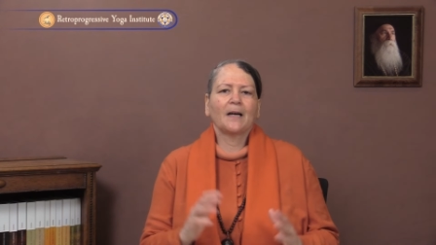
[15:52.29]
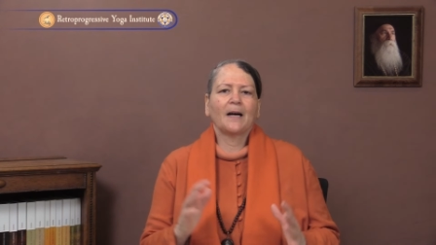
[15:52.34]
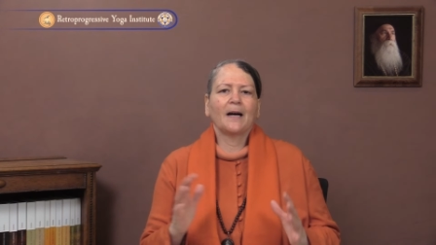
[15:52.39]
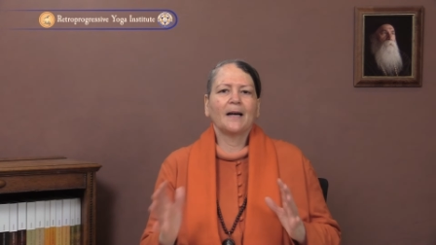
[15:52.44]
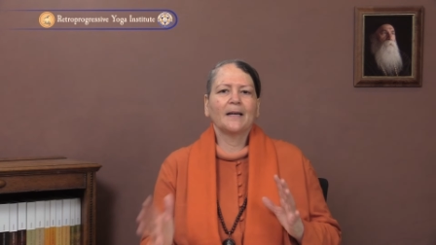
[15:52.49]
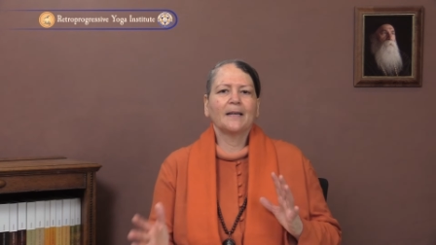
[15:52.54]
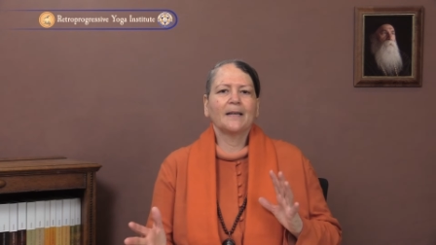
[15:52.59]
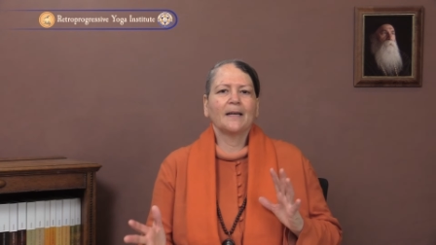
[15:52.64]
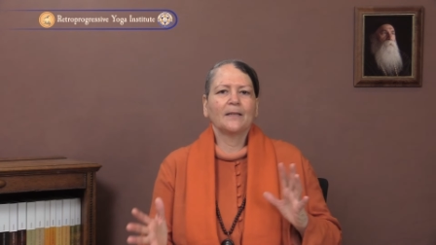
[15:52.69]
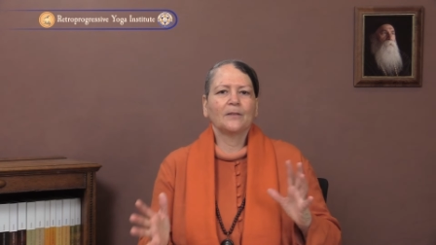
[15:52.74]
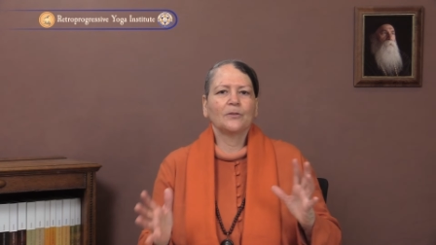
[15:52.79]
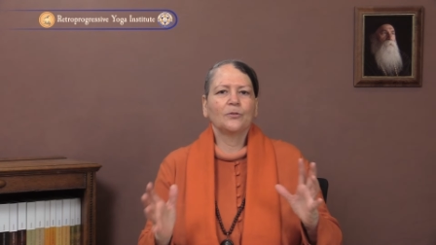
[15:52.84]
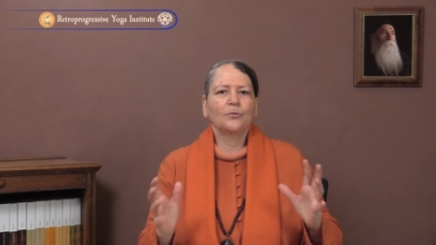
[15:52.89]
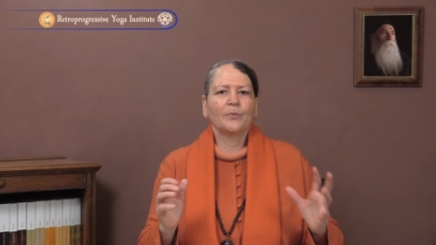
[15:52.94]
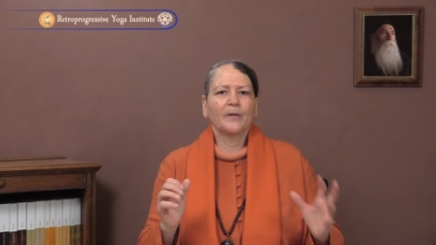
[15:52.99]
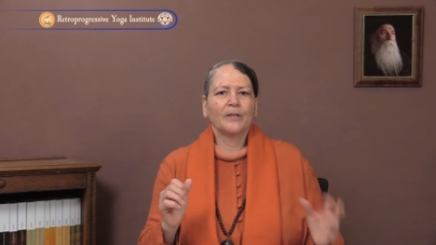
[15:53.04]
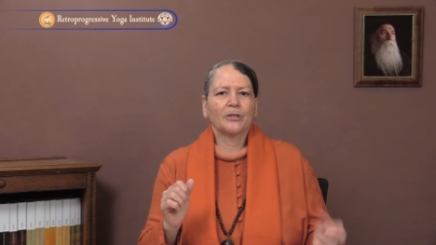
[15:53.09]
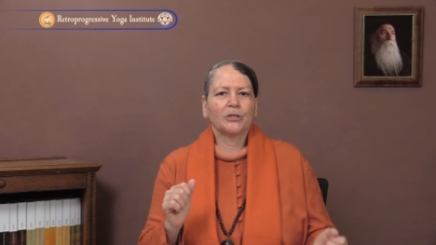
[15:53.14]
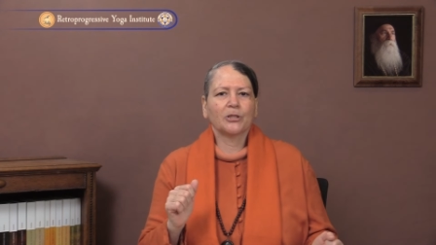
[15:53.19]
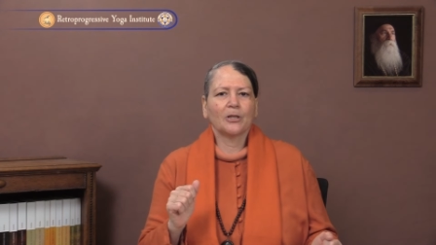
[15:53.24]
raga and
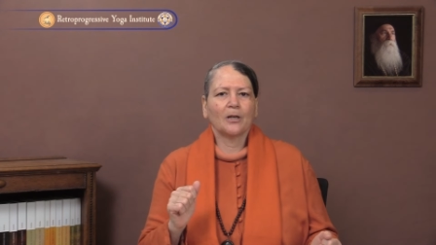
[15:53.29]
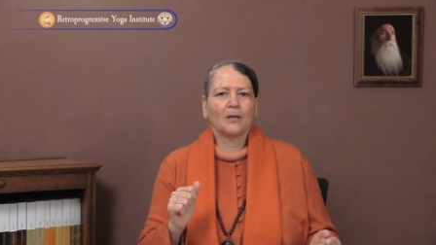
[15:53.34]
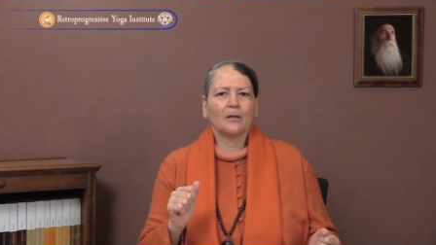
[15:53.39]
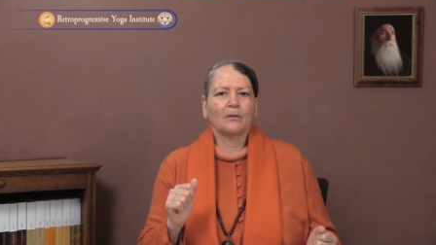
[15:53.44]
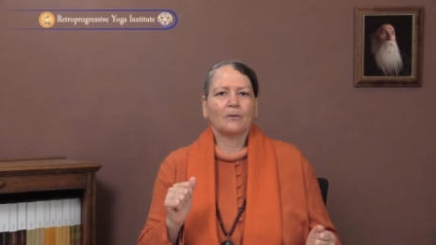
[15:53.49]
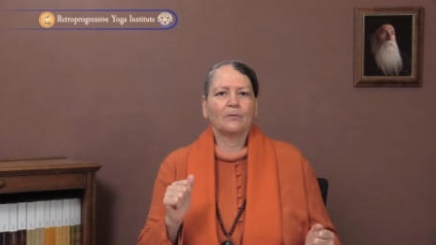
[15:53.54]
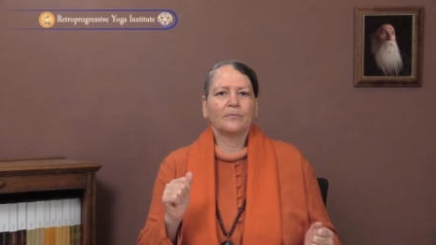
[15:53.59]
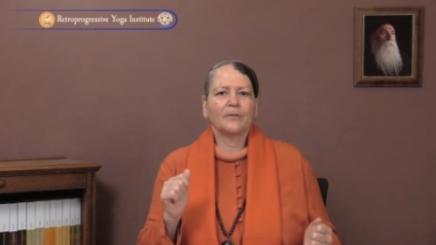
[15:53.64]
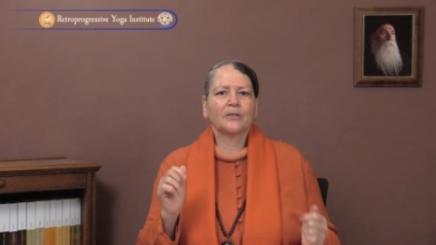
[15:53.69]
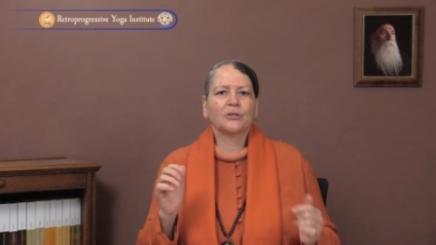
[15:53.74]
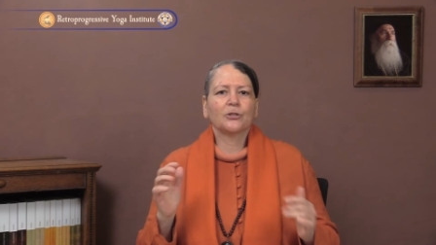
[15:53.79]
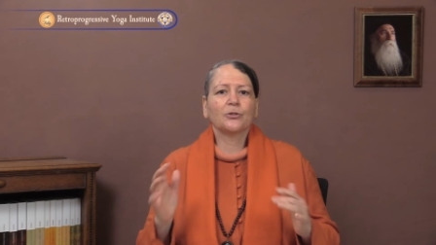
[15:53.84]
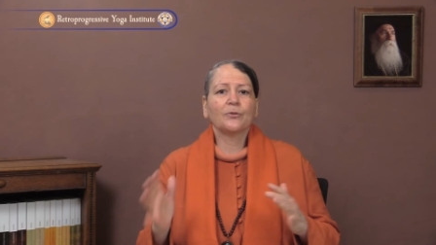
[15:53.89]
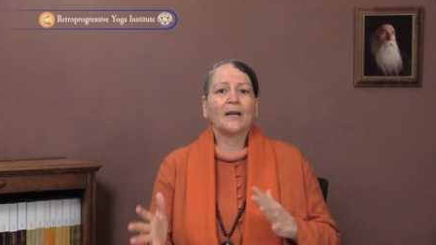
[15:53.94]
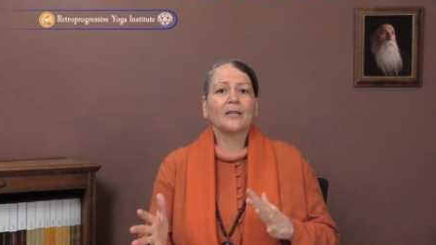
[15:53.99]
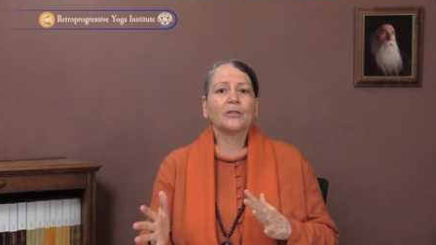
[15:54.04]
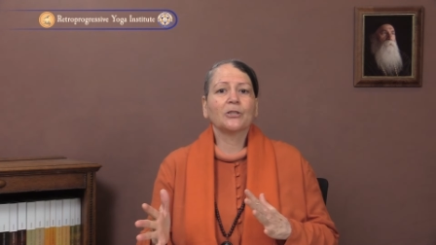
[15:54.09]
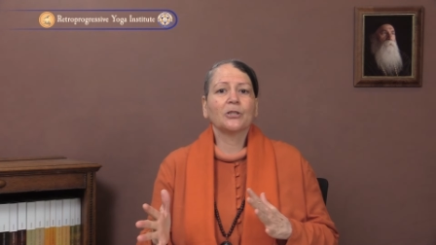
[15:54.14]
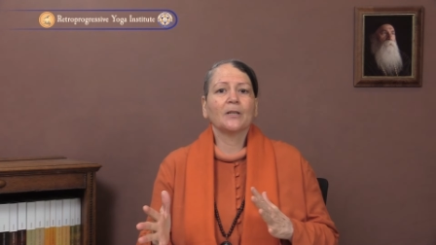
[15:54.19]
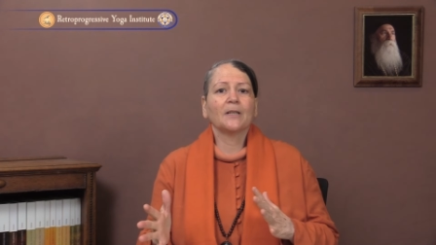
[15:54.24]
dvesha, of
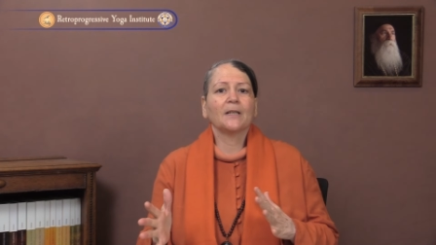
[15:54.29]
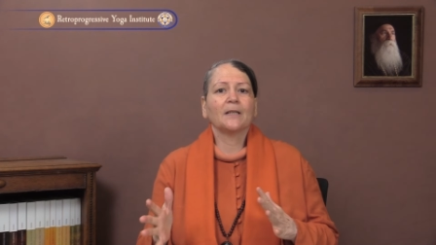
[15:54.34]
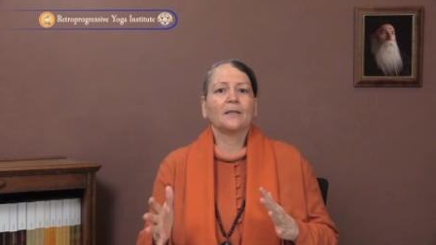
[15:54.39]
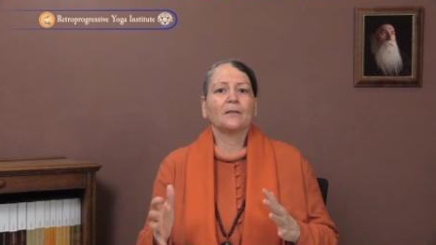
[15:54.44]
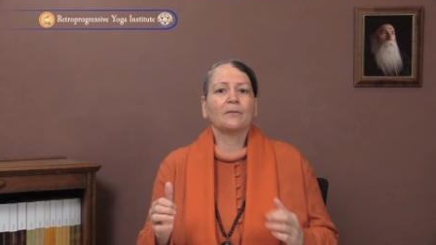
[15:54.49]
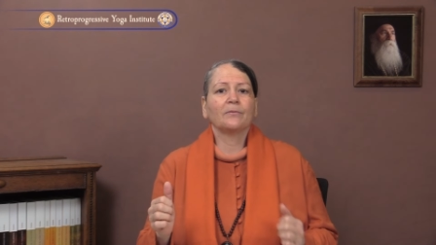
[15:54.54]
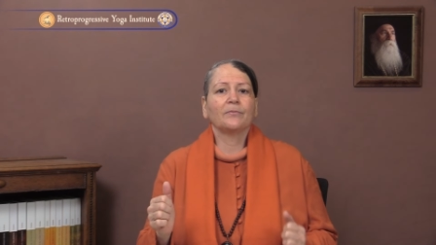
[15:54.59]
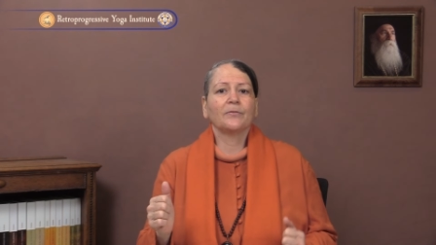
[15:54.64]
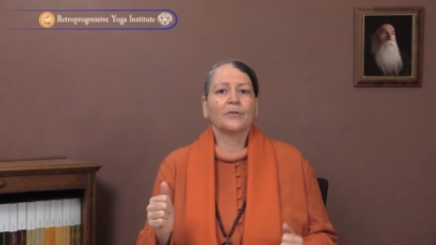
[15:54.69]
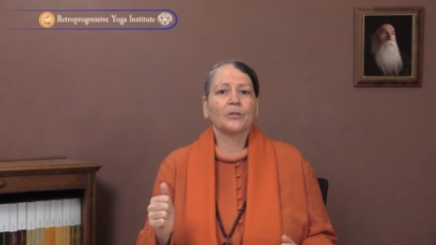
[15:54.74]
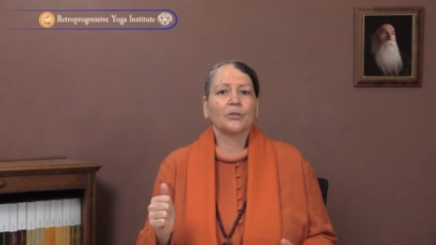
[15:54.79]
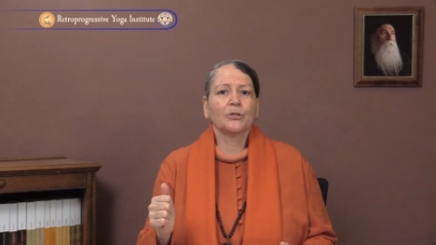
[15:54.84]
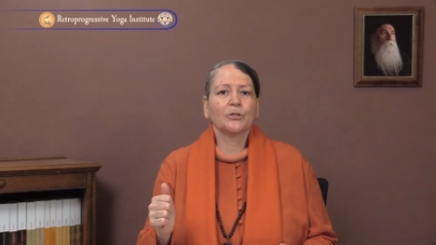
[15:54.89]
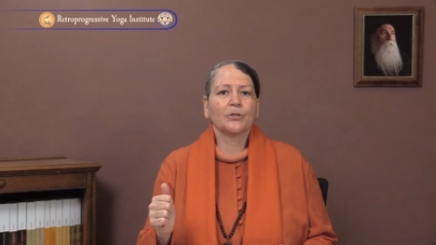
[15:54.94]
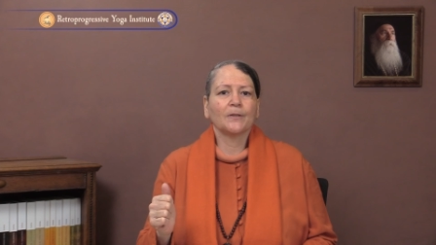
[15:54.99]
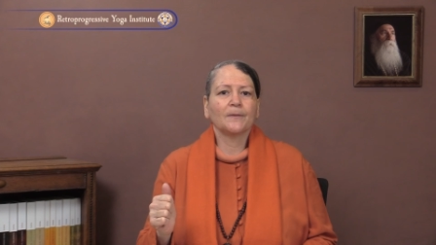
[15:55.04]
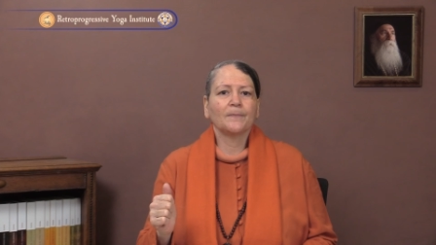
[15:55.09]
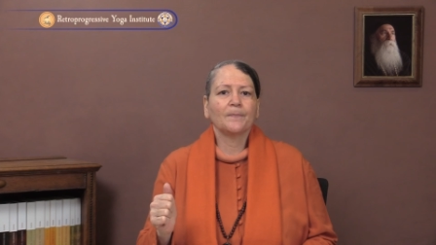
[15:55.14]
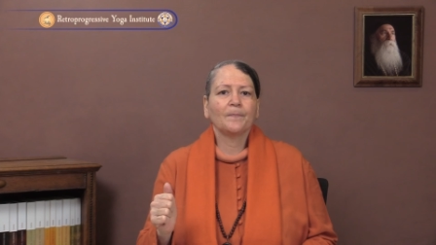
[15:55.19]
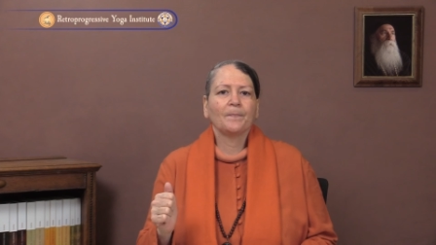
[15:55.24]
attraction and
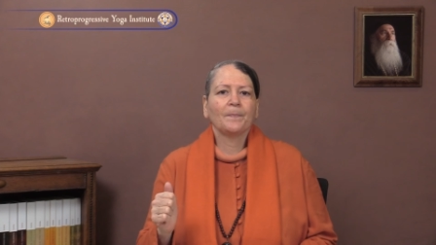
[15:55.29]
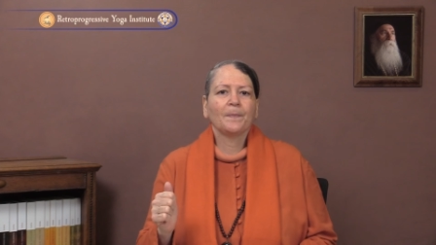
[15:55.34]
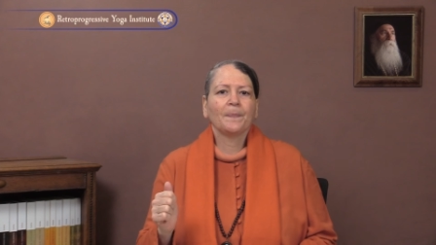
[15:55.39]
aversion,